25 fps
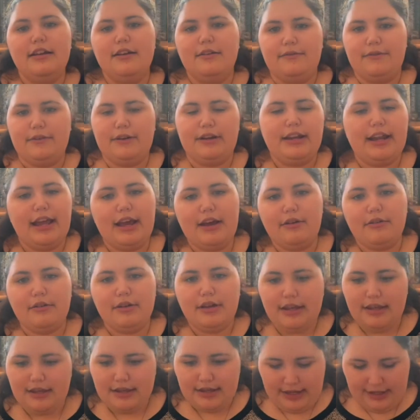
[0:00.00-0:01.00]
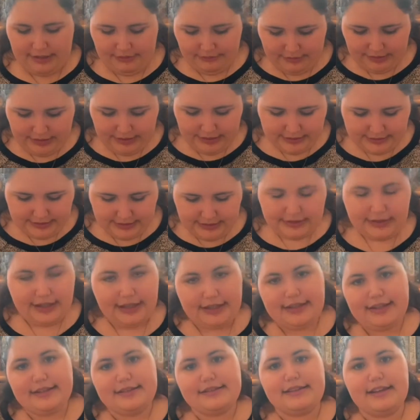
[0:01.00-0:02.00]
For now, I really did
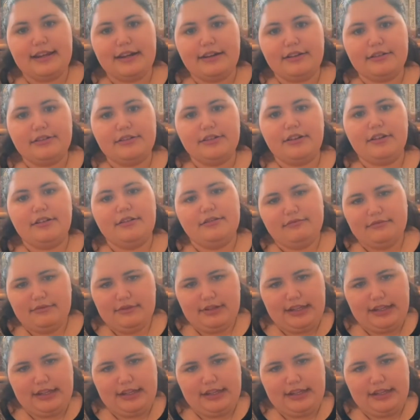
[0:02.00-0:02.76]
like his character.